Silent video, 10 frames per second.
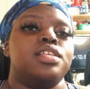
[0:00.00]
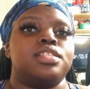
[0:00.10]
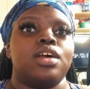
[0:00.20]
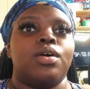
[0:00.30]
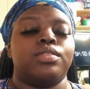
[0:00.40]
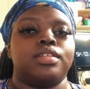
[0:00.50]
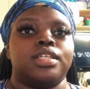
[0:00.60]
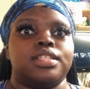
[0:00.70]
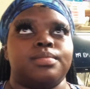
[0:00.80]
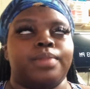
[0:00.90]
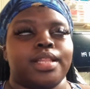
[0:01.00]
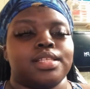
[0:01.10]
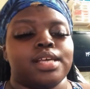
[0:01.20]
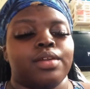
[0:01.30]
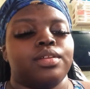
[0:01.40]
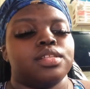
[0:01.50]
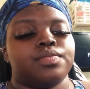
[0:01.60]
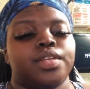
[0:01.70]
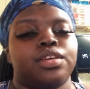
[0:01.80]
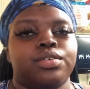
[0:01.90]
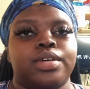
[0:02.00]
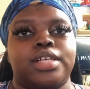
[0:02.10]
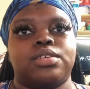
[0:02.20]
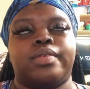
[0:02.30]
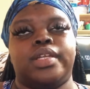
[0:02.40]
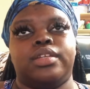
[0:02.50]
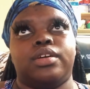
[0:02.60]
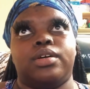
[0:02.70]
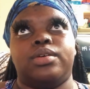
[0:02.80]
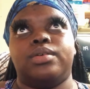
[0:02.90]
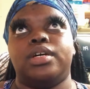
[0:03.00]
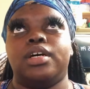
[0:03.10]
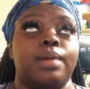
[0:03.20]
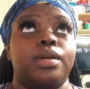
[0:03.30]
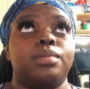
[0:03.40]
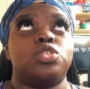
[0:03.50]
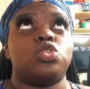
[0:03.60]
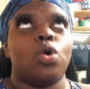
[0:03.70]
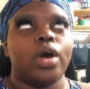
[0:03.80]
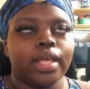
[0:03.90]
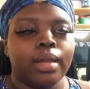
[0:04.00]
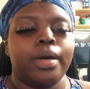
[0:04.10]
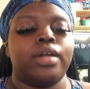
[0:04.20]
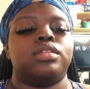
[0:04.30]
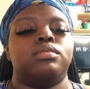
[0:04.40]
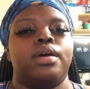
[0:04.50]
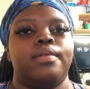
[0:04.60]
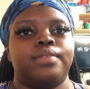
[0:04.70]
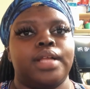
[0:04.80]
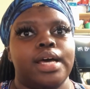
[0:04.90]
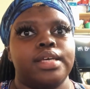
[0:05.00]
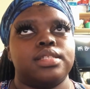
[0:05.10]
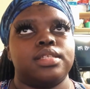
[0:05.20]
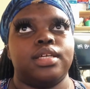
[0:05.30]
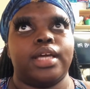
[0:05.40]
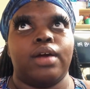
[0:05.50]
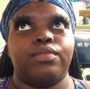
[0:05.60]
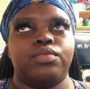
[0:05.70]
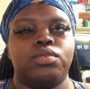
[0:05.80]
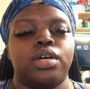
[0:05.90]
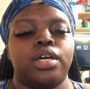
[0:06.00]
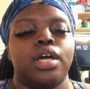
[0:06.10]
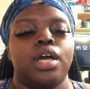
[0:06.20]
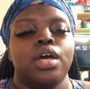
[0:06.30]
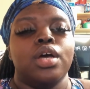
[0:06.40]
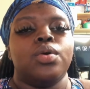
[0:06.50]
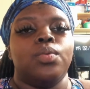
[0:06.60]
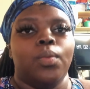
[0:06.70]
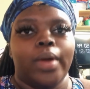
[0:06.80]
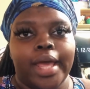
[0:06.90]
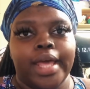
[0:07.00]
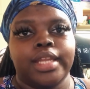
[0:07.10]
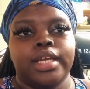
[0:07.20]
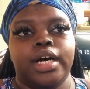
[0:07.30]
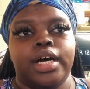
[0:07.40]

So by the title of this video, you guys already know I'm gonna be talking about the red flags to look out for when